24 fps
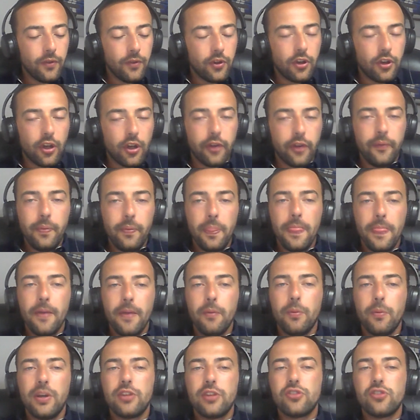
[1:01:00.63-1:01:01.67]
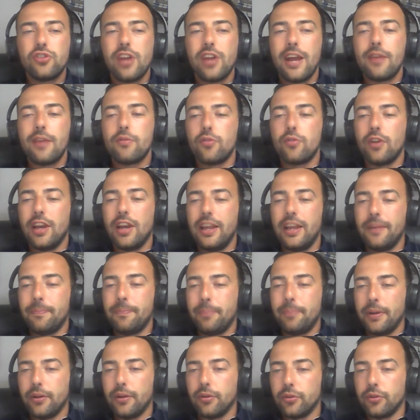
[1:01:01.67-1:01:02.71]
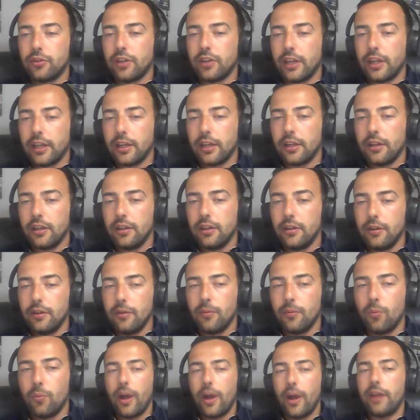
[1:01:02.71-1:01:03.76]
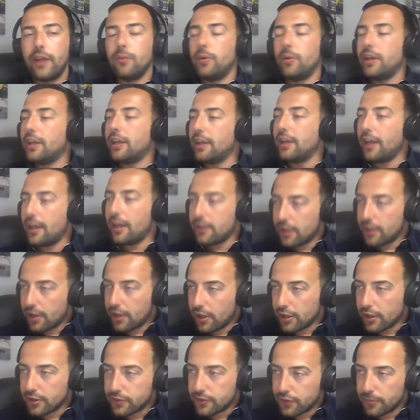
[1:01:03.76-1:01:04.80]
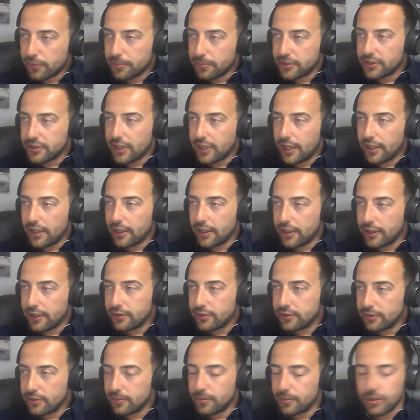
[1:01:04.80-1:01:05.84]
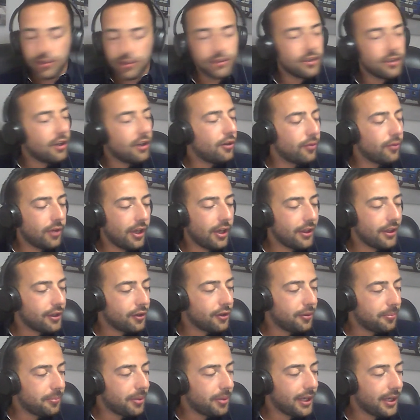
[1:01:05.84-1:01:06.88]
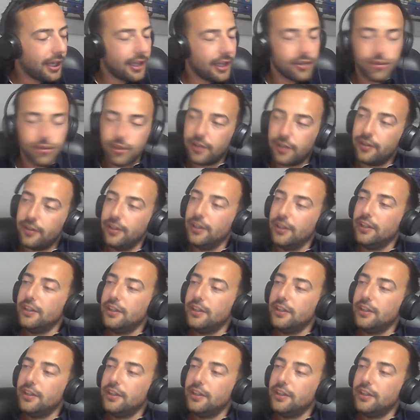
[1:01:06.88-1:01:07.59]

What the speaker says: we're generally building when we can get the cars from Mercedes, which is a whole nother complication,